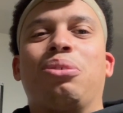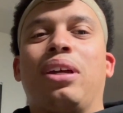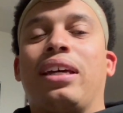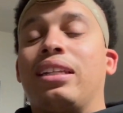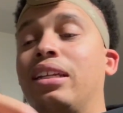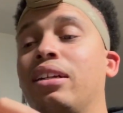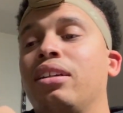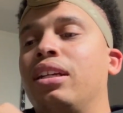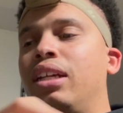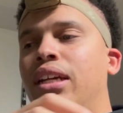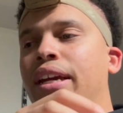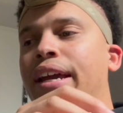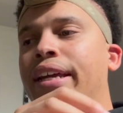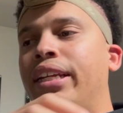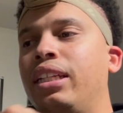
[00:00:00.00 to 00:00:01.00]
Like
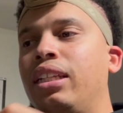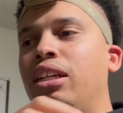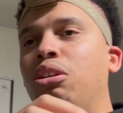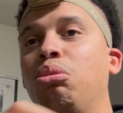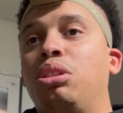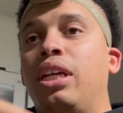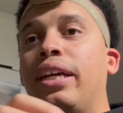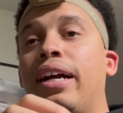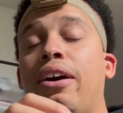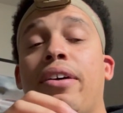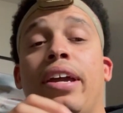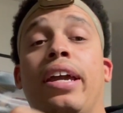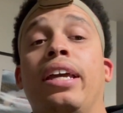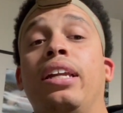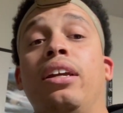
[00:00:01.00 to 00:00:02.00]
literally anything you take
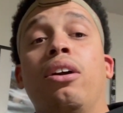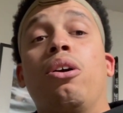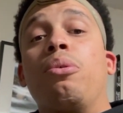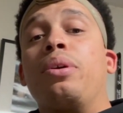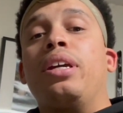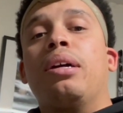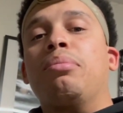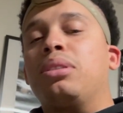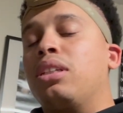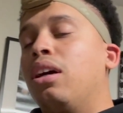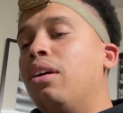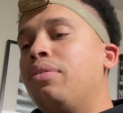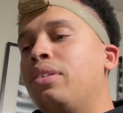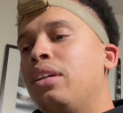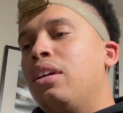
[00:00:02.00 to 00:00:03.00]
out, any OEM
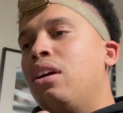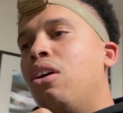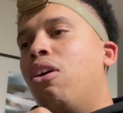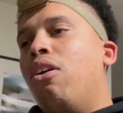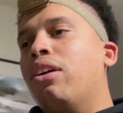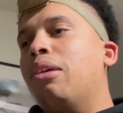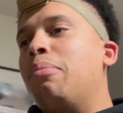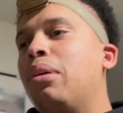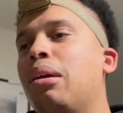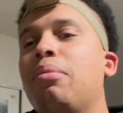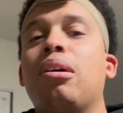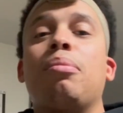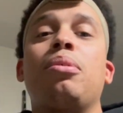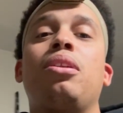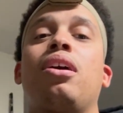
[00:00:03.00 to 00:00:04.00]
stuff on a
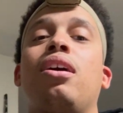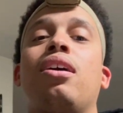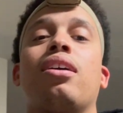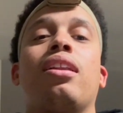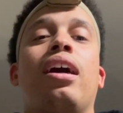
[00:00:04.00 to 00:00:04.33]
BMW dog,